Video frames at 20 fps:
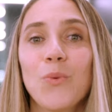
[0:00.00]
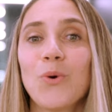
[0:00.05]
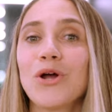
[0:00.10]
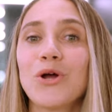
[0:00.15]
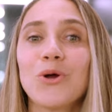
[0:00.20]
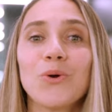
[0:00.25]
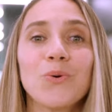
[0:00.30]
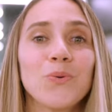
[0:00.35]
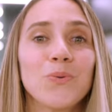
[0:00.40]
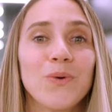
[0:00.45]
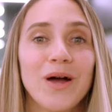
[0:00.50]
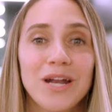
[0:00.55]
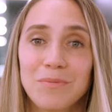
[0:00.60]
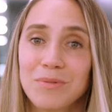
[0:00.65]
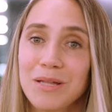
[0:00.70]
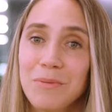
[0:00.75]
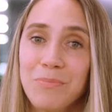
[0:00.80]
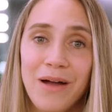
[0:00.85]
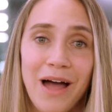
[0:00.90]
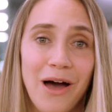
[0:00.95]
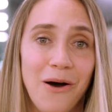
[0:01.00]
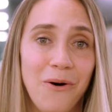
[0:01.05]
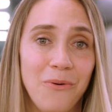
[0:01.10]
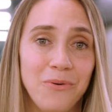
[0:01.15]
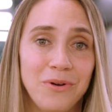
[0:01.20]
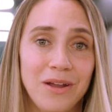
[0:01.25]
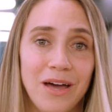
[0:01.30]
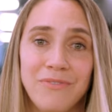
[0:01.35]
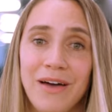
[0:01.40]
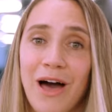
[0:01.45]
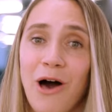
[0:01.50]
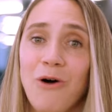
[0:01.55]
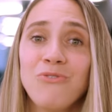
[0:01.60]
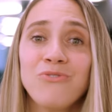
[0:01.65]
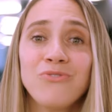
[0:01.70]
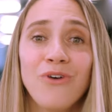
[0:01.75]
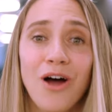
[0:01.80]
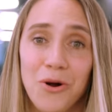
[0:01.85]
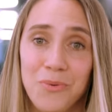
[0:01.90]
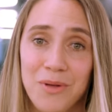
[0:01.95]
We're incredibly proud of how
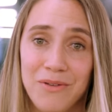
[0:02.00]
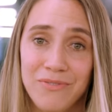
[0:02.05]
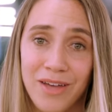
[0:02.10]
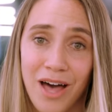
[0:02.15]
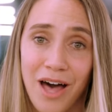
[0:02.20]
far we've